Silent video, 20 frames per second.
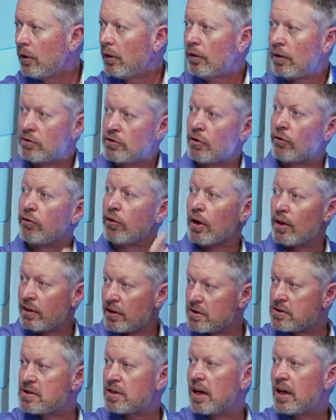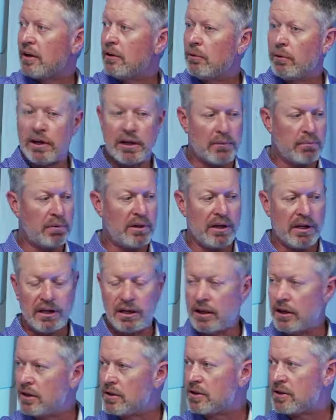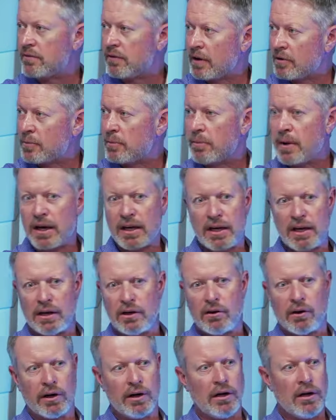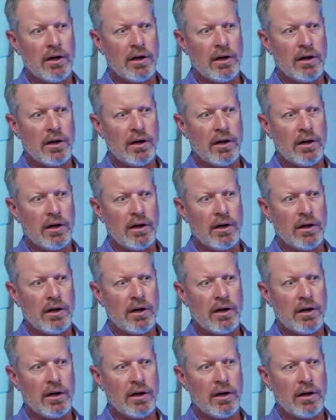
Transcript: that's over on this side in PEs, investment banking, going,